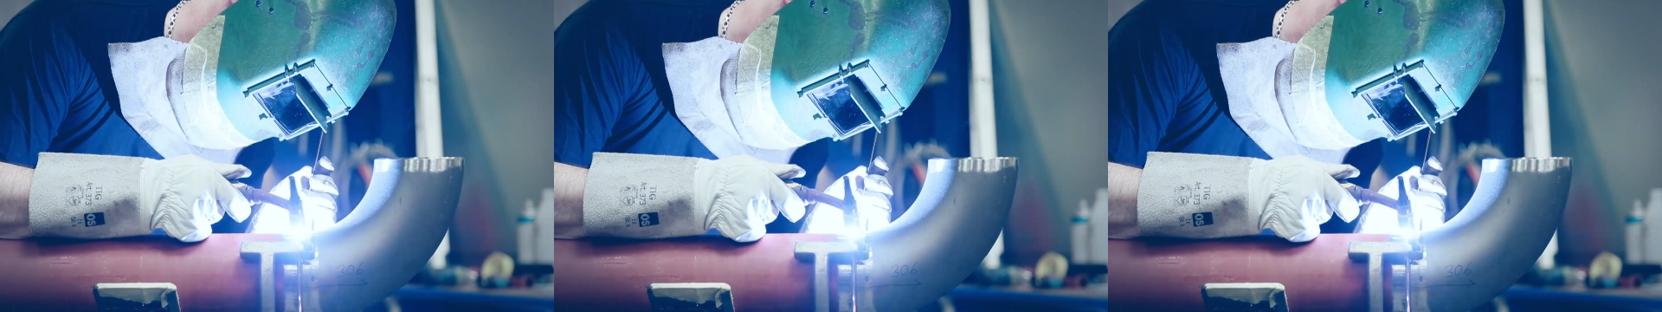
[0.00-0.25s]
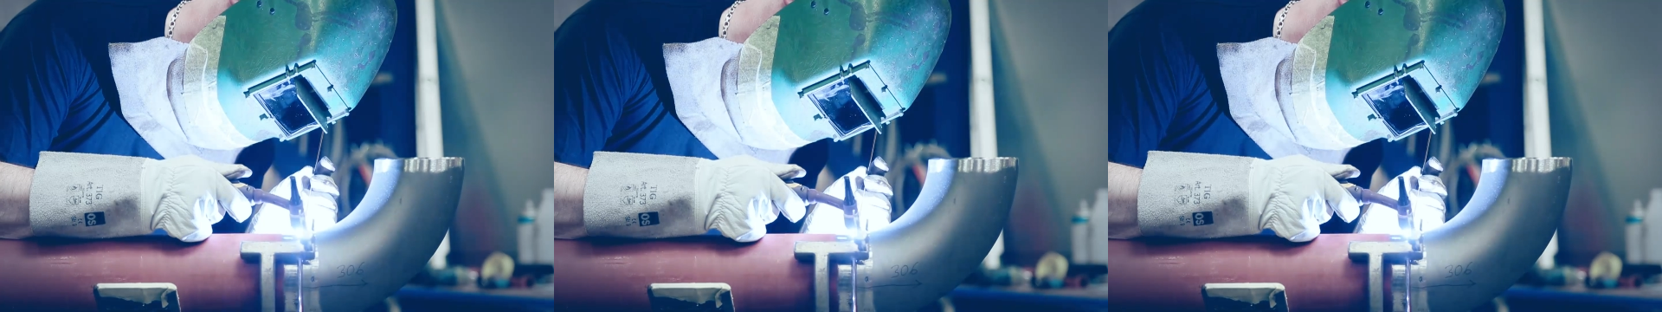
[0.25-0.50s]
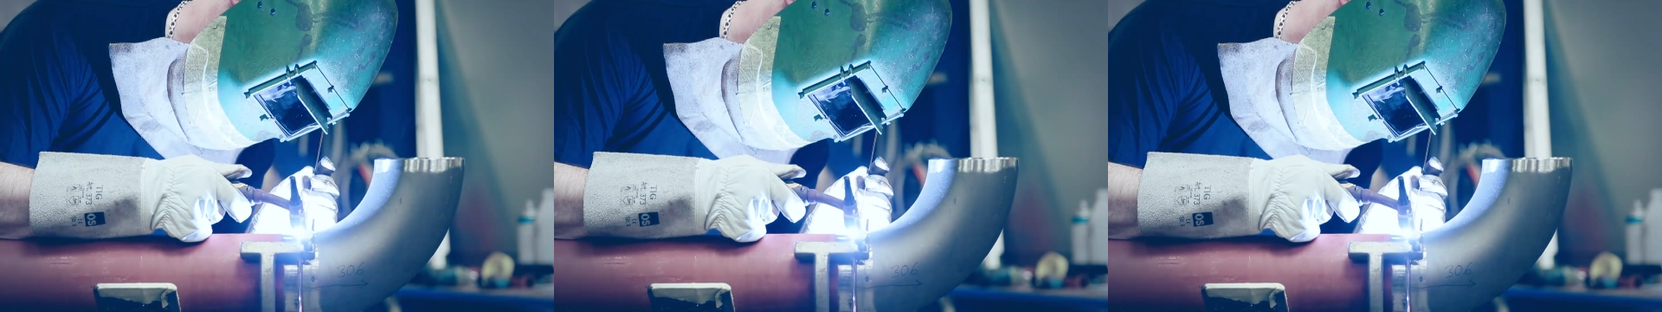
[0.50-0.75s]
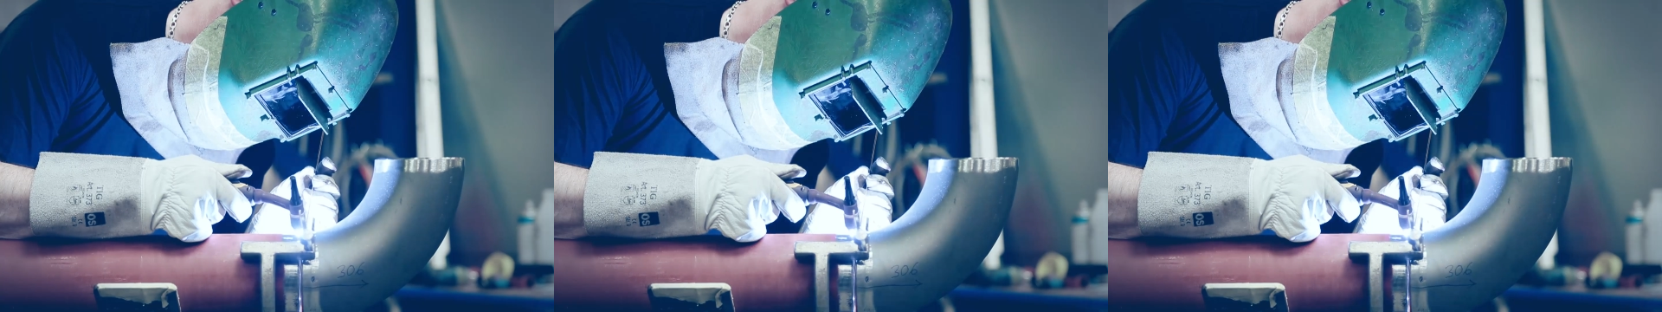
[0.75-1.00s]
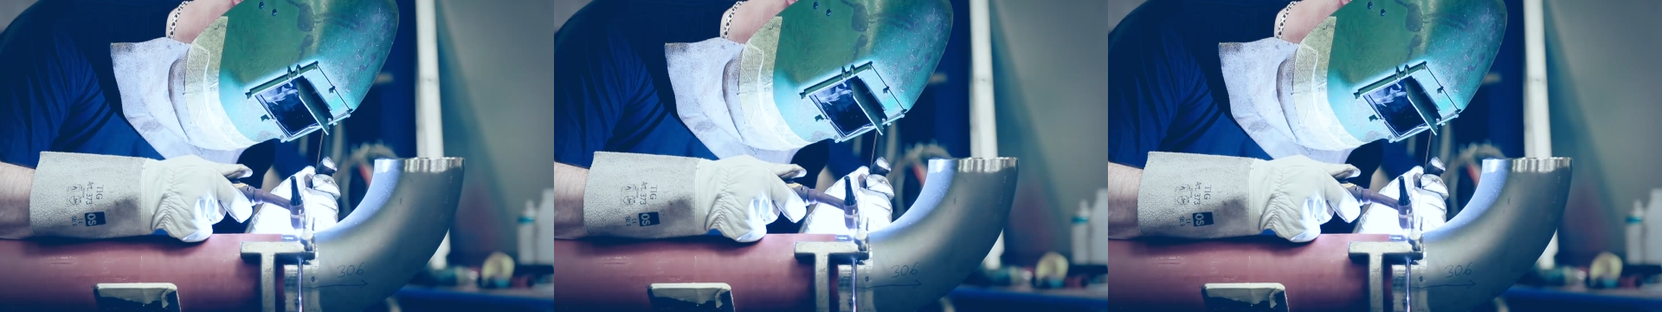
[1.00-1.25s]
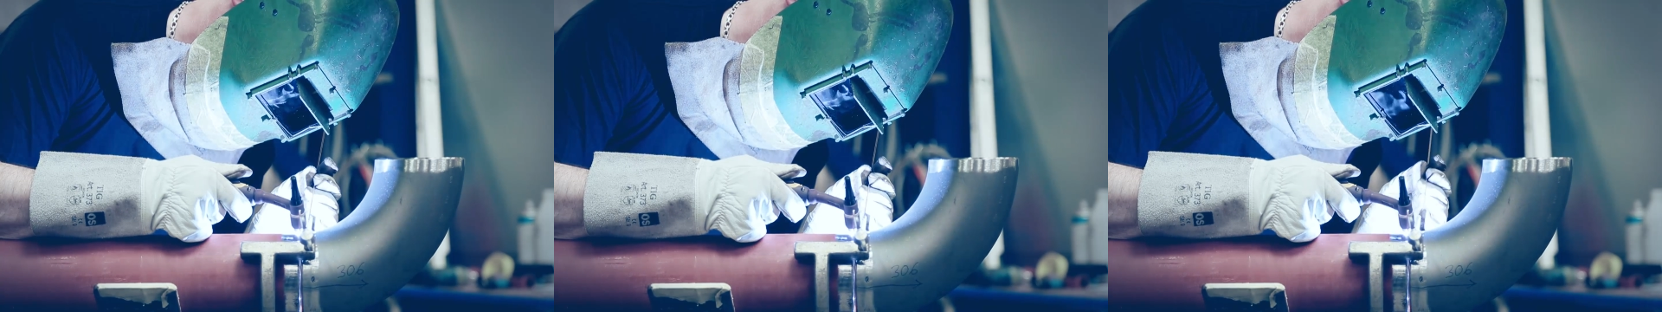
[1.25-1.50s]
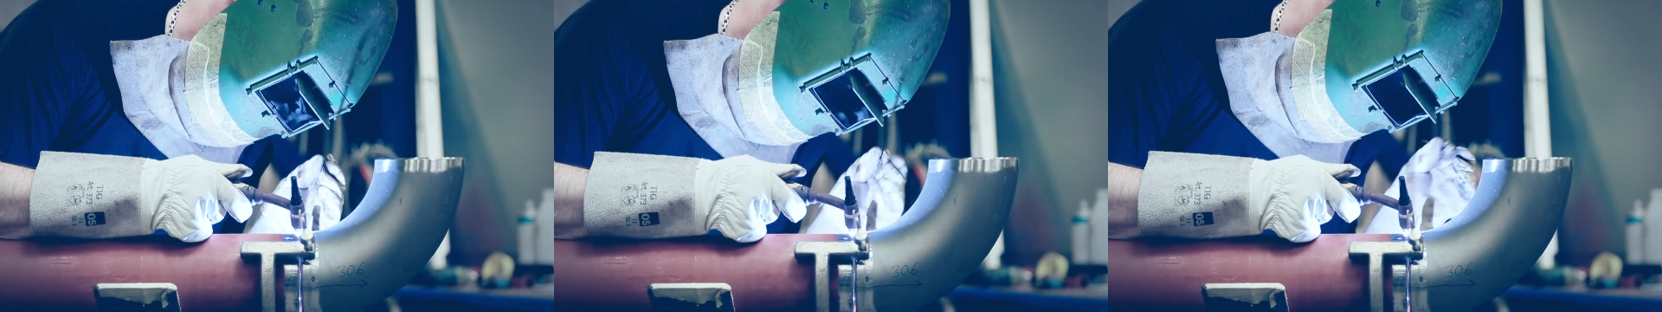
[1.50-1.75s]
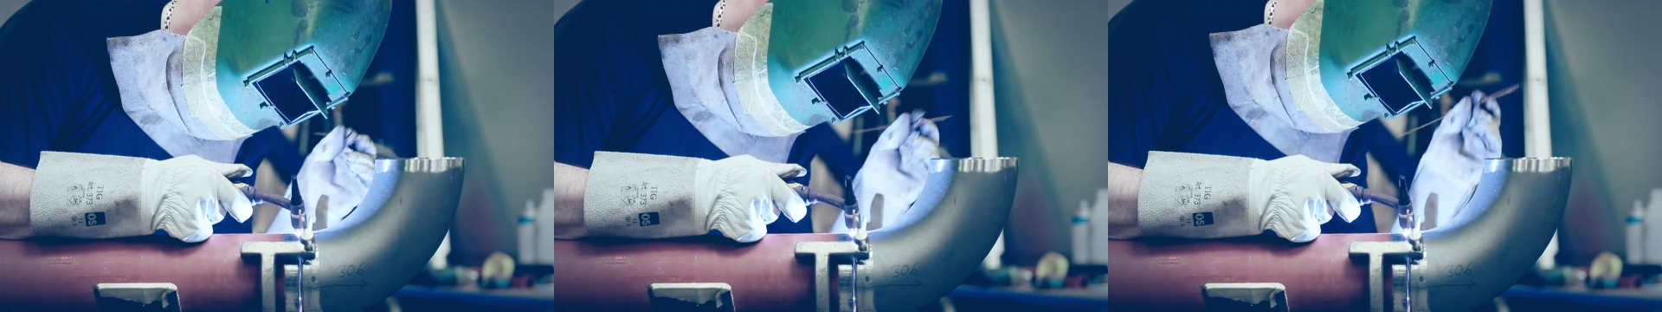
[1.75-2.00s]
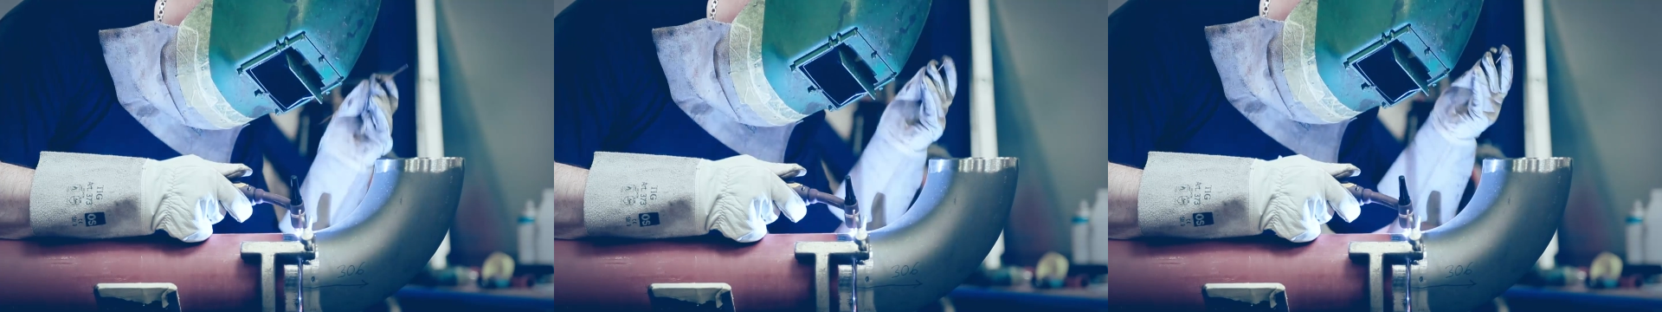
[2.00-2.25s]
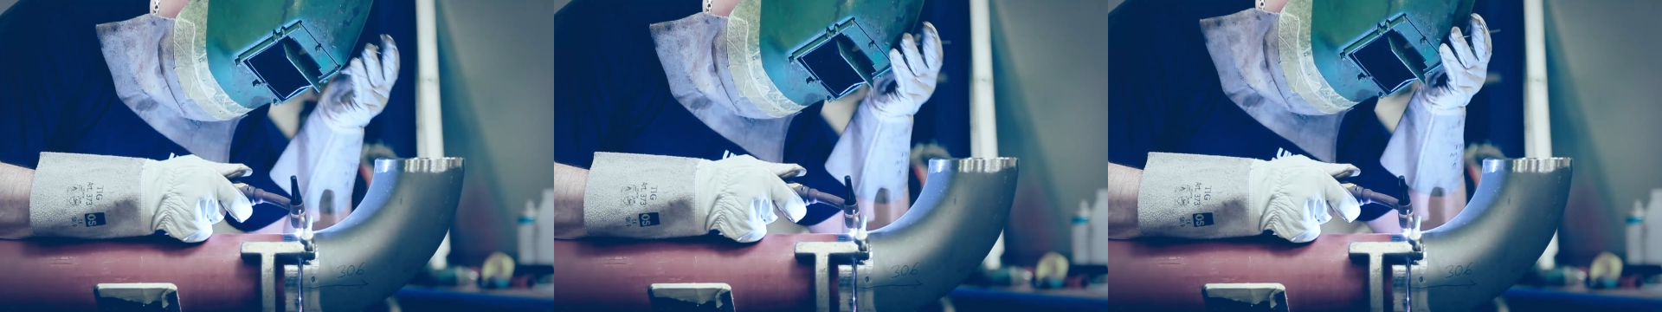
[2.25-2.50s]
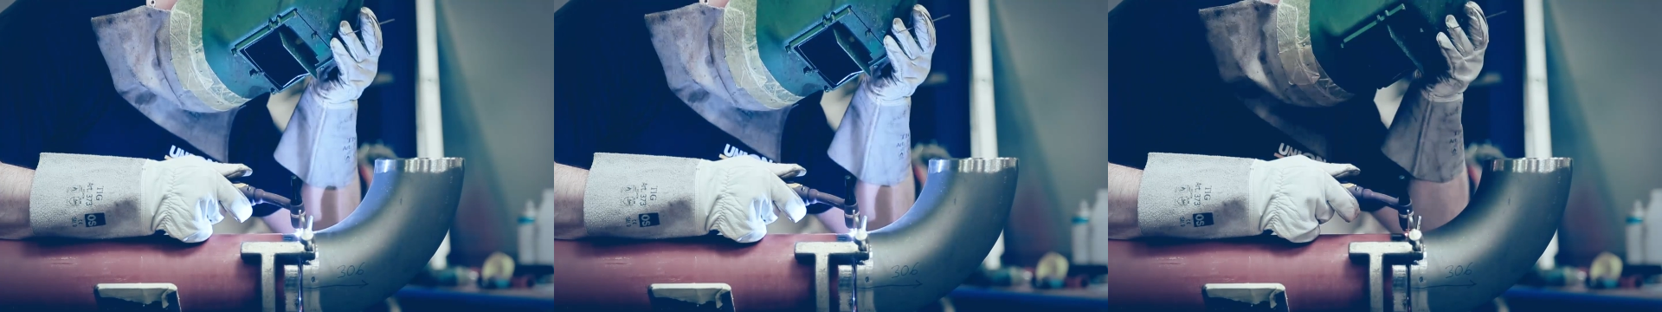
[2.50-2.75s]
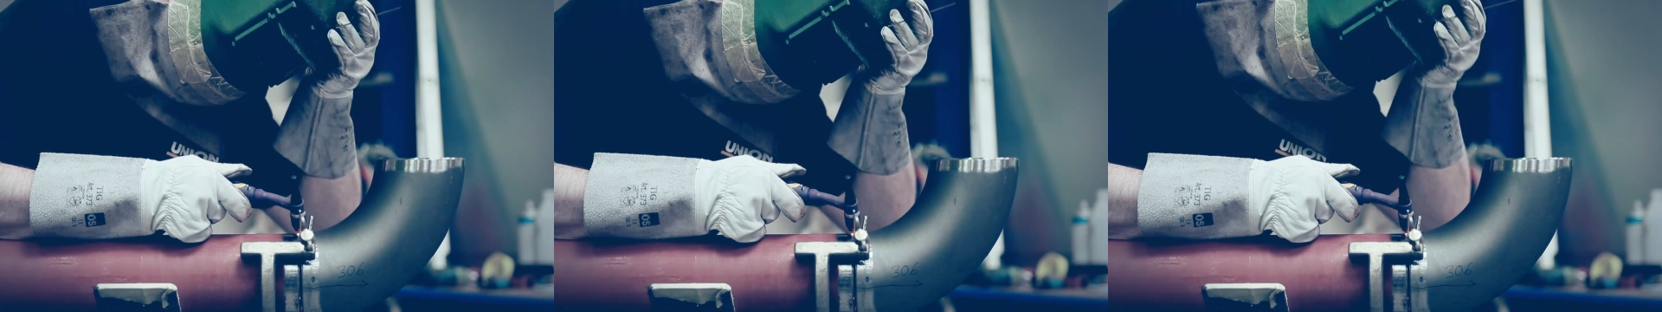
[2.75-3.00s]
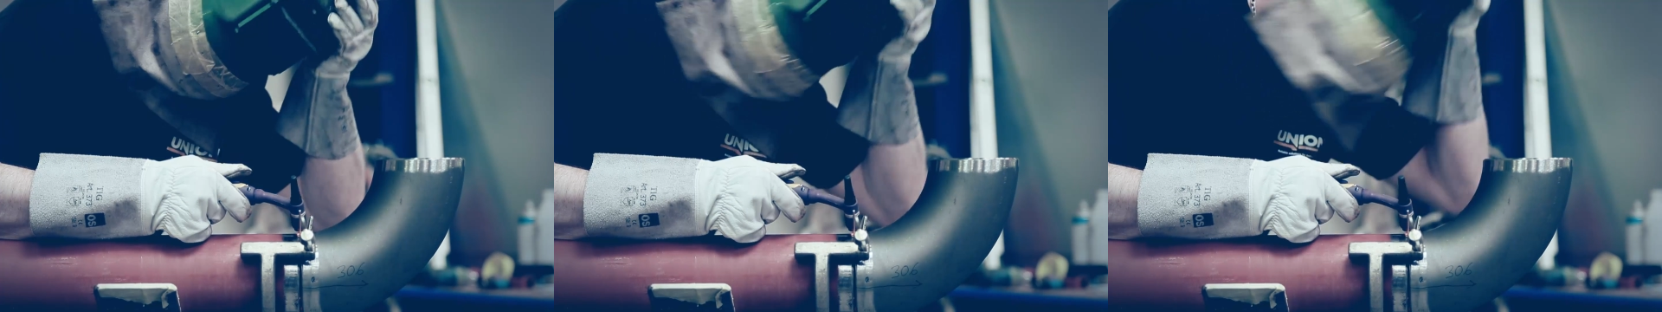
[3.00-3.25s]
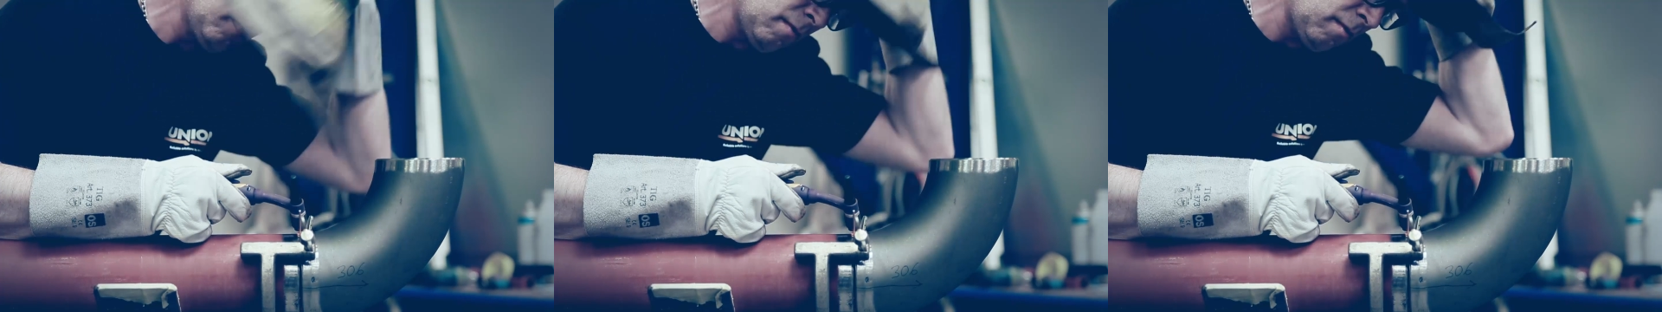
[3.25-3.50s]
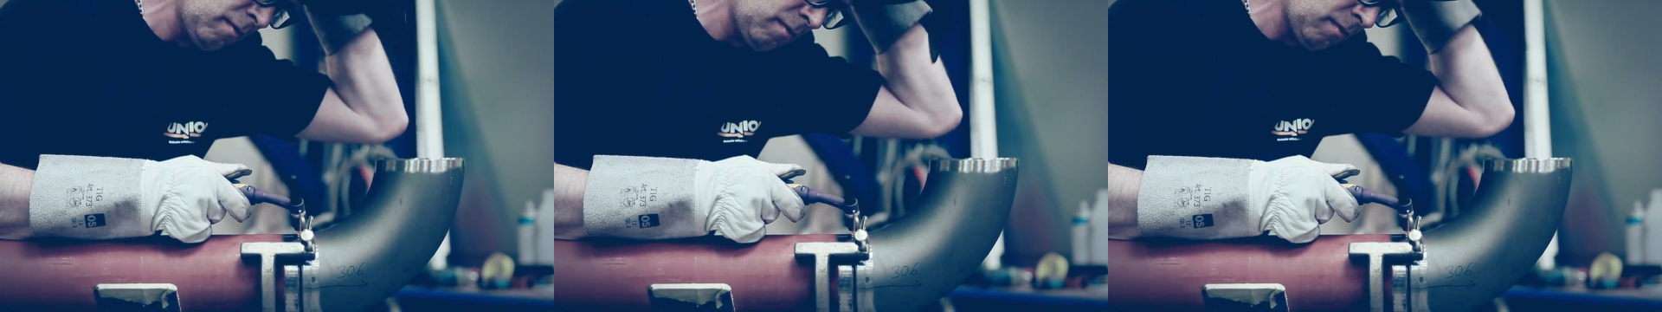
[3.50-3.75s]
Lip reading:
No face is visible, so there are no lips to read.